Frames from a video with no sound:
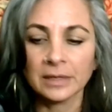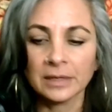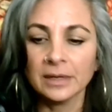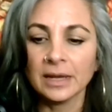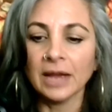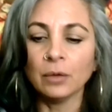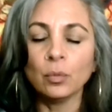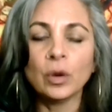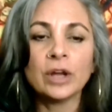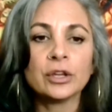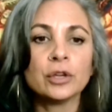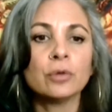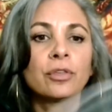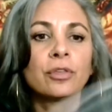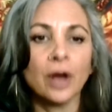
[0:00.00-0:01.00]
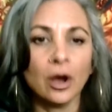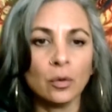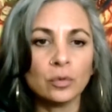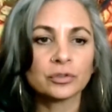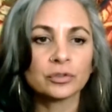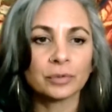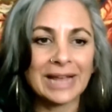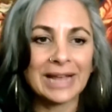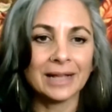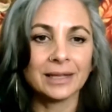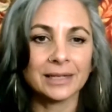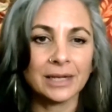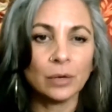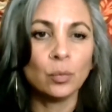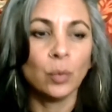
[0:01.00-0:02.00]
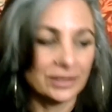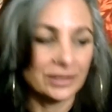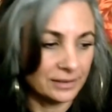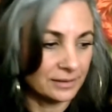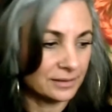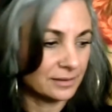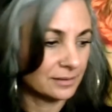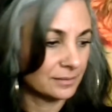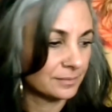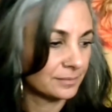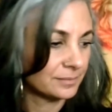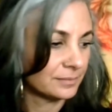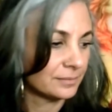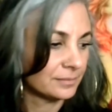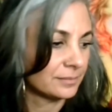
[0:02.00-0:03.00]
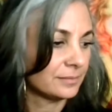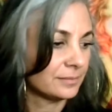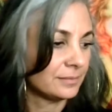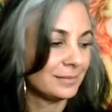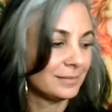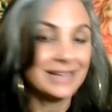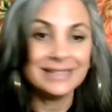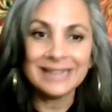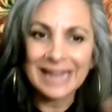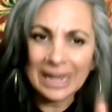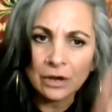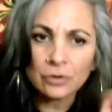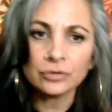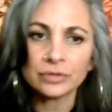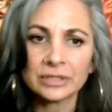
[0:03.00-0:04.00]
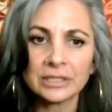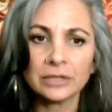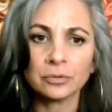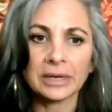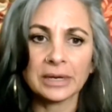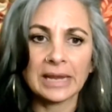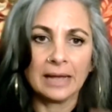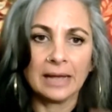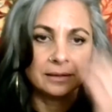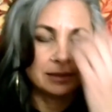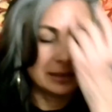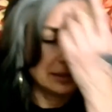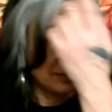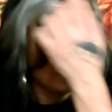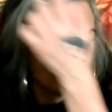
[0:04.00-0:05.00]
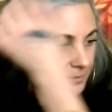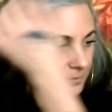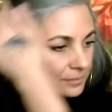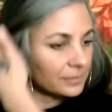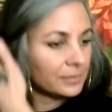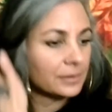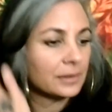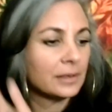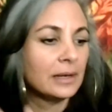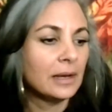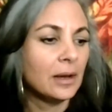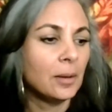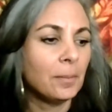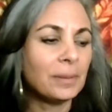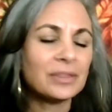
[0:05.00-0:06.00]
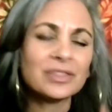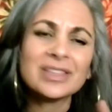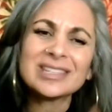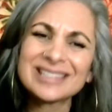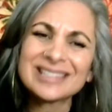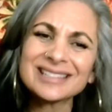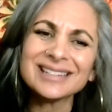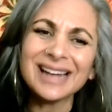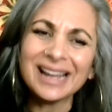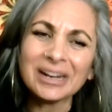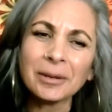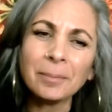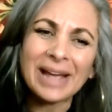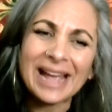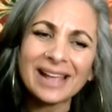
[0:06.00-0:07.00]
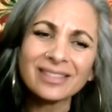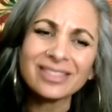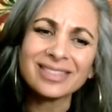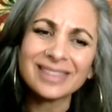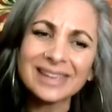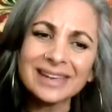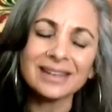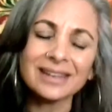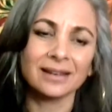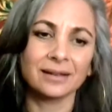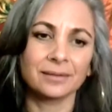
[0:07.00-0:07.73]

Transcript: and what you thought was reality wasn't. And now you see reality. But this is not a bad thing.